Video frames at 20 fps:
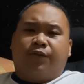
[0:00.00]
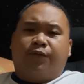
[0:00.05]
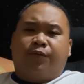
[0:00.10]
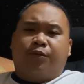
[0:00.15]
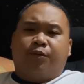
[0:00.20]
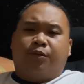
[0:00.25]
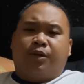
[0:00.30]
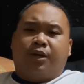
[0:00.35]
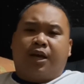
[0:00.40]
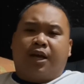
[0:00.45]

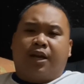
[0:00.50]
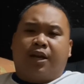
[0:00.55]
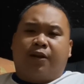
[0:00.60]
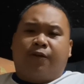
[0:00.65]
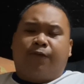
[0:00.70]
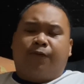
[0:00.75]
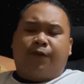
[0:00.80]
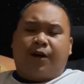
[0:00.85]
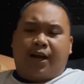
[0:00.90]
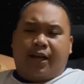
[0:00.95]
you
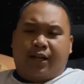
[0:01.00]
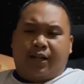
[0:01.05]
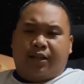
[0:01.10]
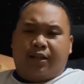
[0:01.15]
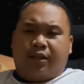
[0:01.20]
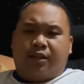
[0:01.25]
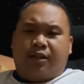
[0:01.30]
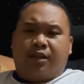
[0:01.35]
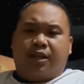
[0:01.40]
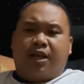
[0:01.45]
cannot fight
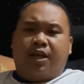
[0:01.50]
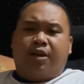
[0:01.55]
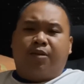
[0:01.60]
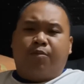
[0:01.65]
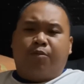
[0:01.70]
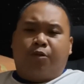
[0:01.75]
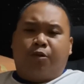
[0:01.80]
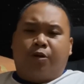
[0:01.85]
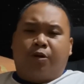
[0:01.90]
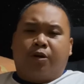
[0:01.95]

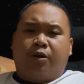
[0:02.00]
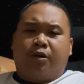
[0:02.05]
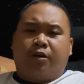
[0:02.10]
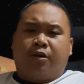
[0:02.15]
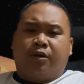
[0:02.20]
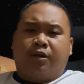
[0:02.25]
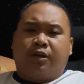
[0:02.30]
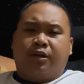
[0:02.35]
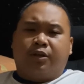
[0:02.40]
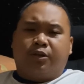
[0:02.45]
anymore,
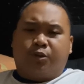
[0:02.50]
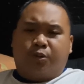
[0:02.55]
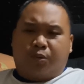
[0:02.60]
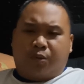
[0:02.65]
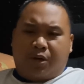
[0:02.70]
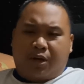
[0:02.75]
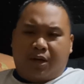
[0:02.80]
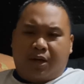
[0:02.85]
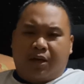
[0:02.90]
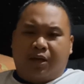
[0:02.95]
it's
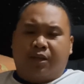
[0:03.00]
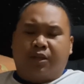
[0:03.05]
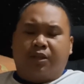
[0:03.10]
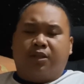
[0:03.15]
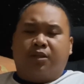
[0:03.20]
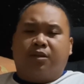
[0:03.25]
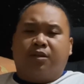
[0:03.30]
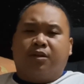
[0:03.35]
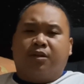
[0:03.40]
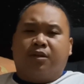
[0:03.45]
okay.
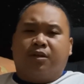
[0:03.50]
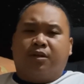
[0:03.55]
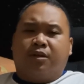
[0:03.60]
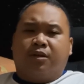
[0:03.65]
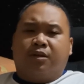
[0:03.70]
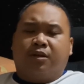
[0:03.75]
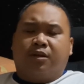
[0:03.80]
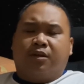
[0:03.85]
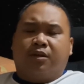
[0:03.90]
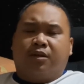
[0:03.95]

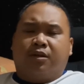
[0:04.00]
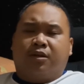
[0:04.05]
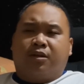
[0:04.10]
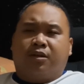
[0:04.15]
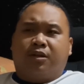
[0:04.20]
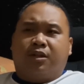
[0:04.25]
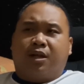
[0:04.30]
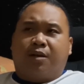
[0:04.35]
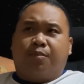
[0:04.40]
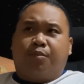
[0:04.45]

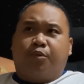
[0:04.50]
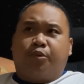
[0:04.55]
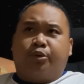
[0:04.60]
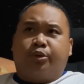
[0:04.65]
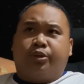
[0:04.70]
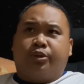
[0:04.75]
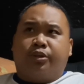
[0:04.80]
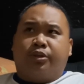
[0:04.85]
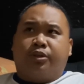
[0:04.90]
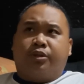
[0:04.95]

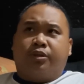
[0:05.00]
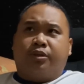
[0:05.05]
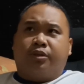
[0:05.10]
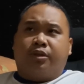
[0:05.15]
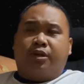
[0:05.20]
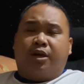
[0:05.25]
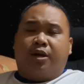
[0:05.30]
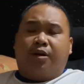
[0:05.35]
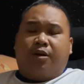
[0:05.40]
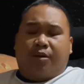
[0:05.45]
Tapos
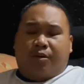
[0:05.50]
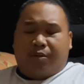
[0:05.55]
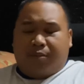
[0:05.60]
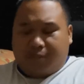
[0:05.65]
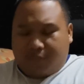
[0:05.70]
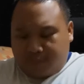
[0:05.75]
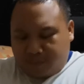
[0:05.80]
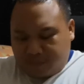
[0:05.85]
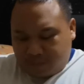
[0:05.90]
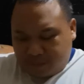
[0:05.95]
ang
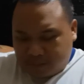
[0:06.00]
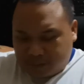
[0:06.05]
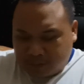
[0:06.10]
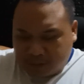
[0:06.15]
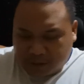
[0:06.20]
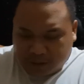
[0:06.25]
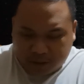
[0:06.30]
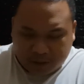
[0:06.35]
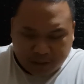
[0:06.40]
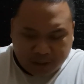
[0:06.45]

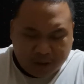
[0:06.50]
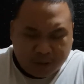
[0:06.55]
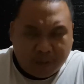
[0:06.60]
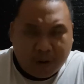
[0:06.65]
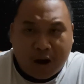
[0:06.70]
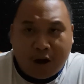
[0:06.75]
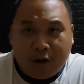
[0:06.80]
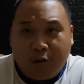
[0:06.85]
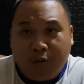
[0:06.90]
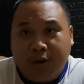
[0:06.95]

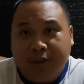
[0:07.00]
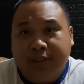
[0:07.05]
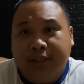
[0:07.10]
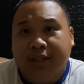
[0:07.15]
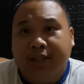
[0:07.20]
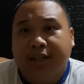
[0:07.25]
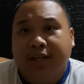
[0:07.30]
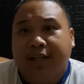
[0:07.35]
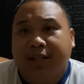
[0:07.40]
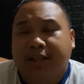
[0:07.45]
ginawa ko
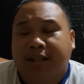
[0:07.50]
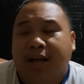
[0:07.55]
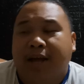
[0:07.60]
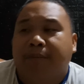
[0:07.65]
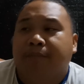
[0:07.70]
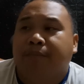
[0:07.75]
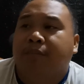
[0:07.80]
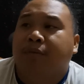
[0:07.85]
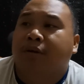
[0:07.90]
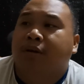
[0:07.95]
kasi that
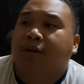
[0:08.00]
time,